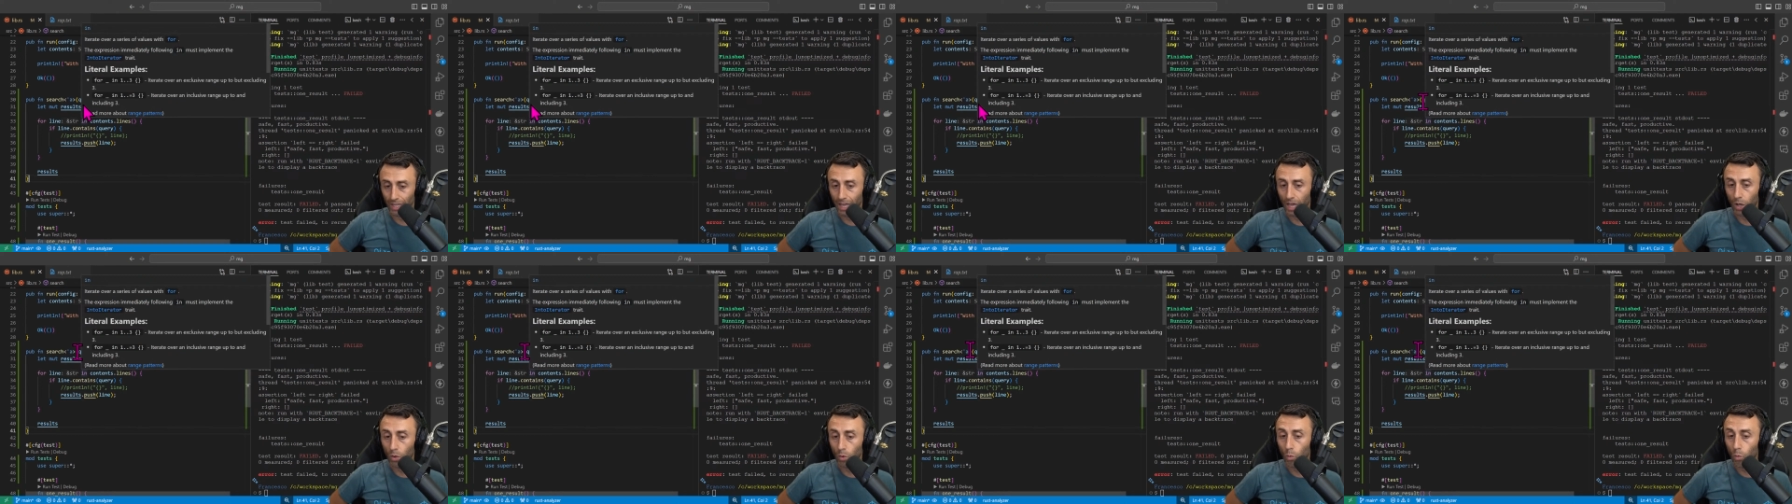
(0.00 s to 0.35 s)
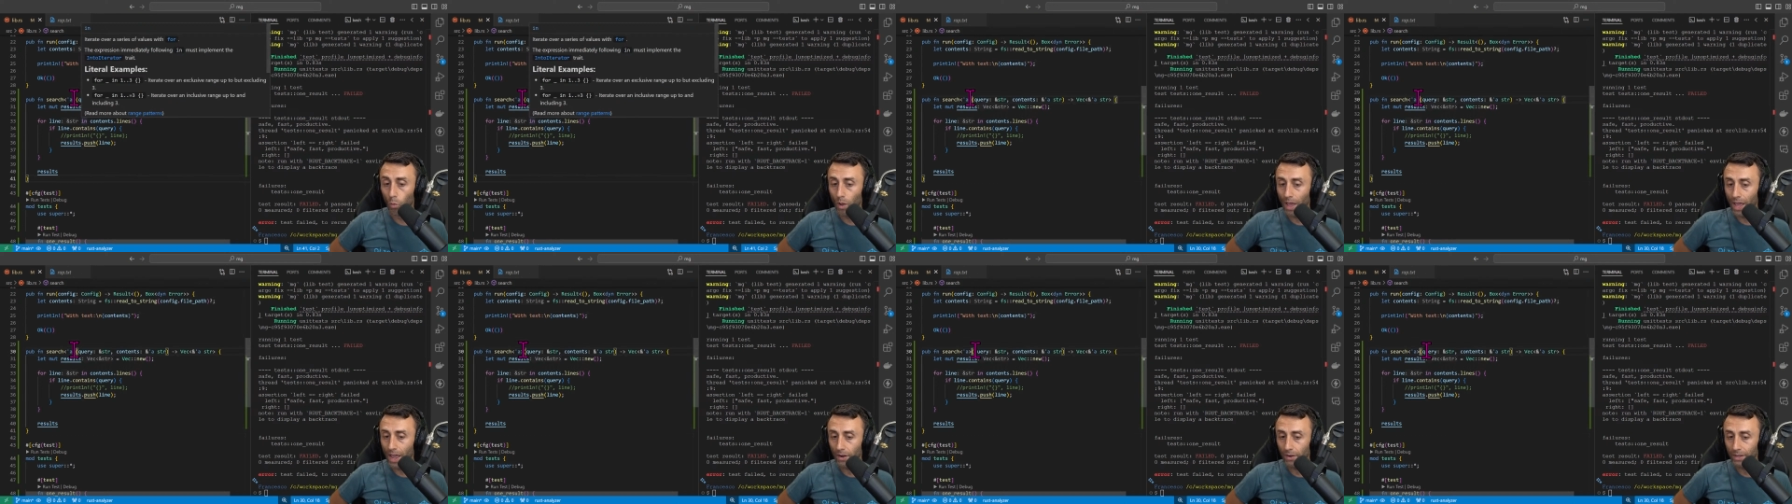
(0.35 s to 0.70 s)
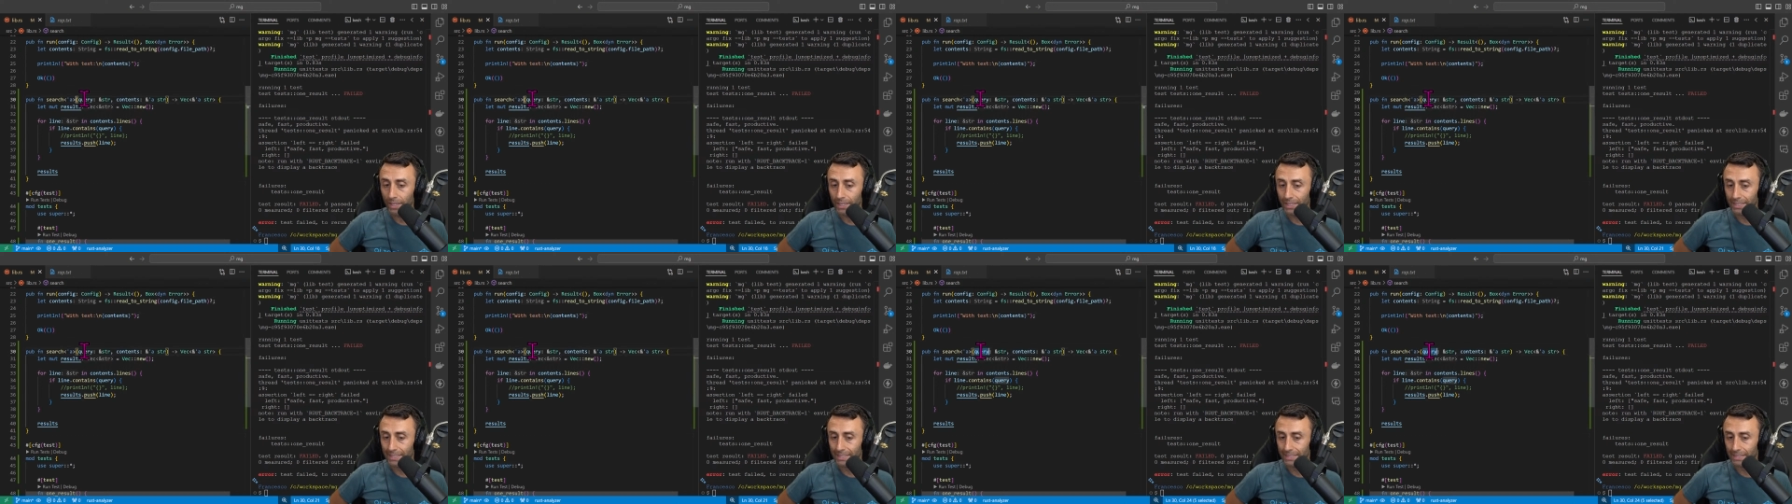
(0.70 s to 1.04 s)
A
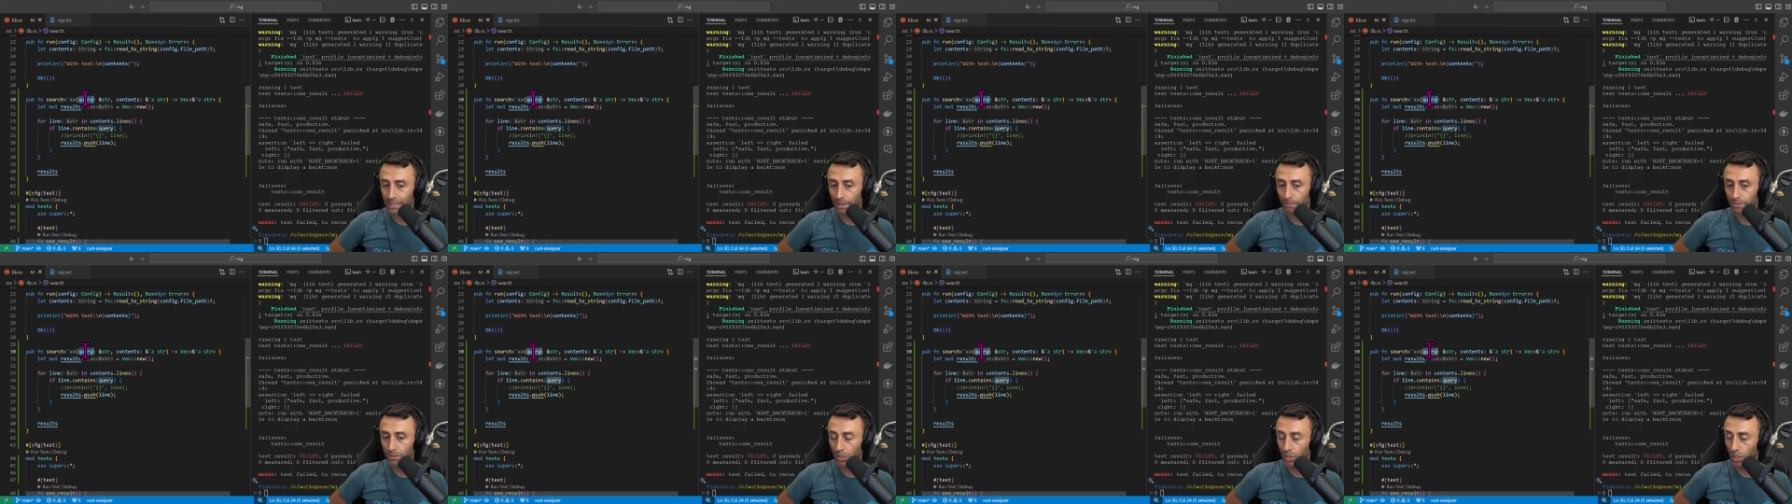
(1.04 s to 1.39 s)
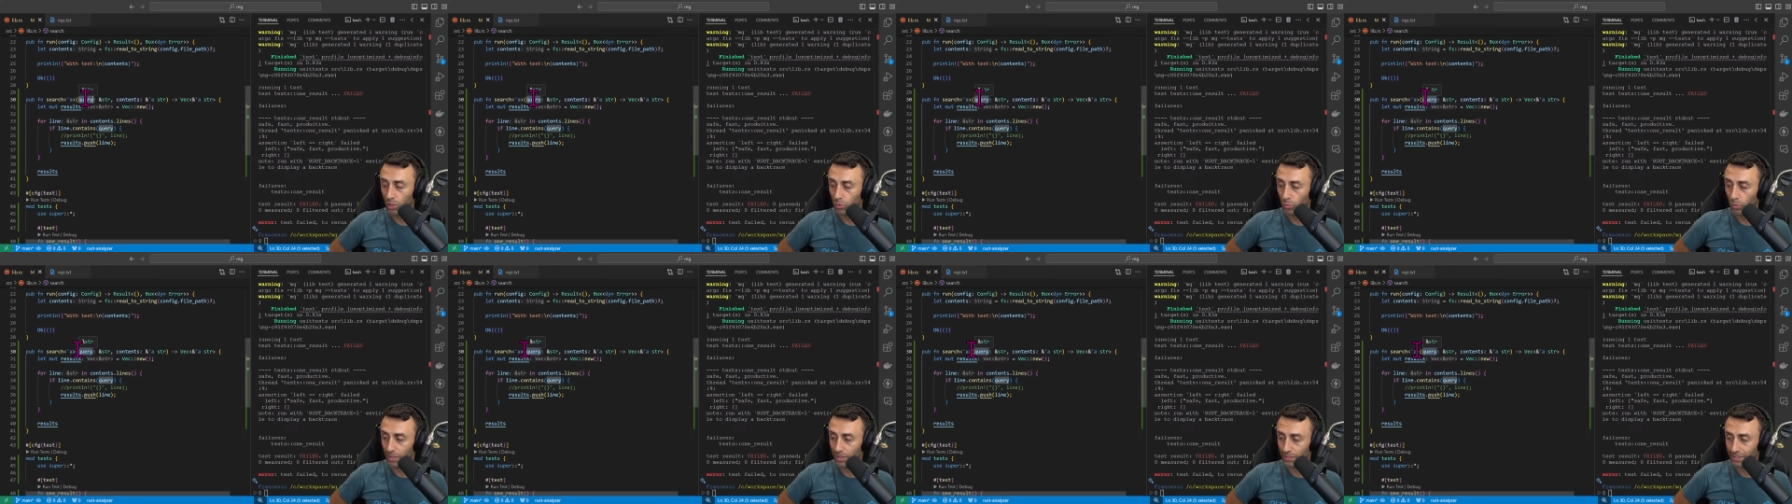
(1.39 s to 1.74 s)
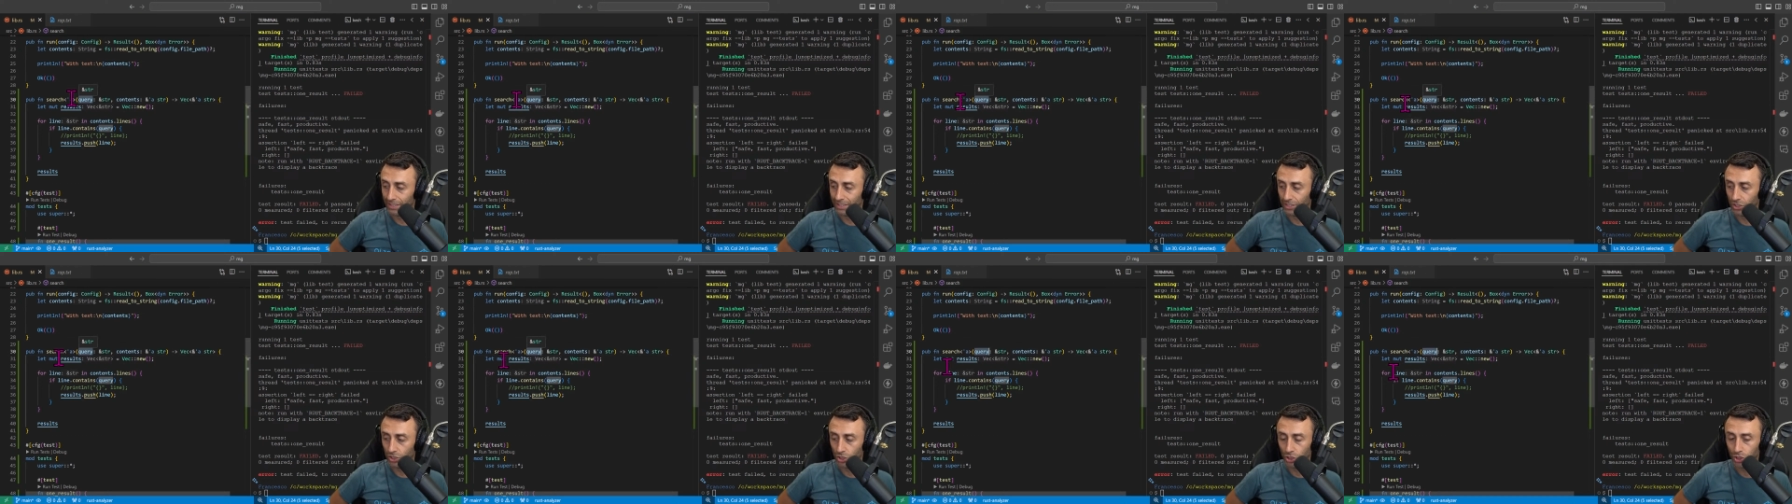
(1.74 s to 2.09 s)
query is something that we are
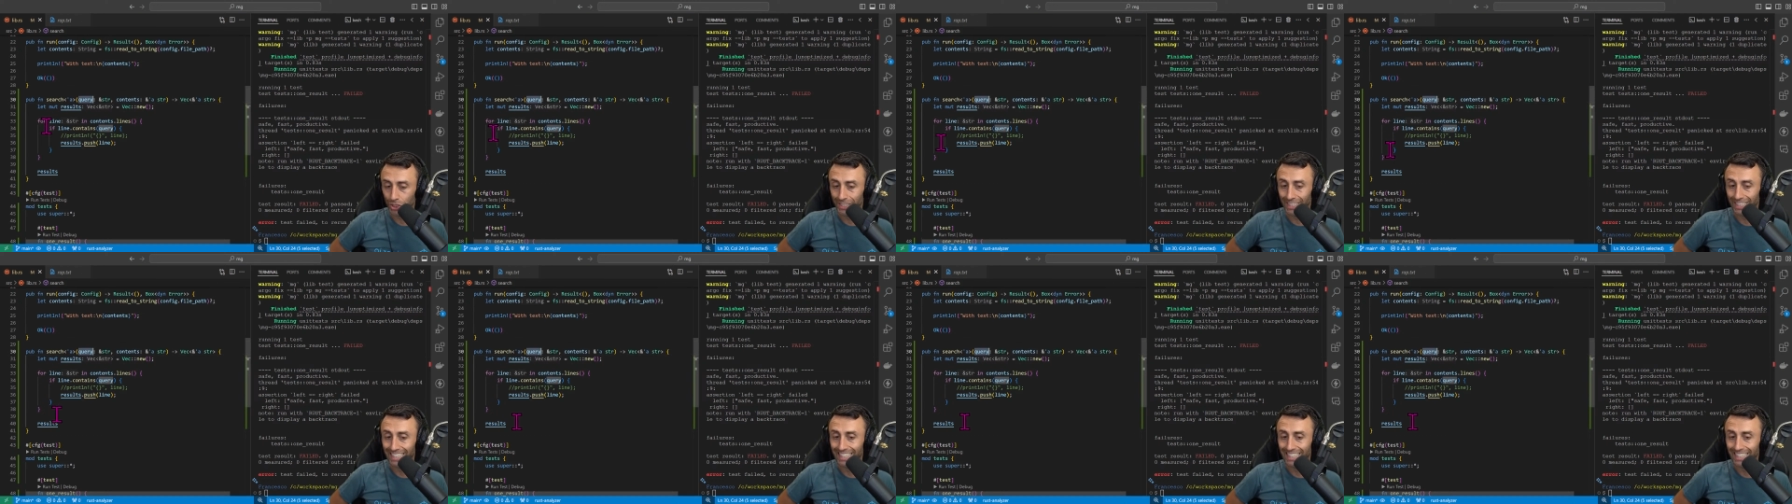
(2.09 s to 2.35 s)
searching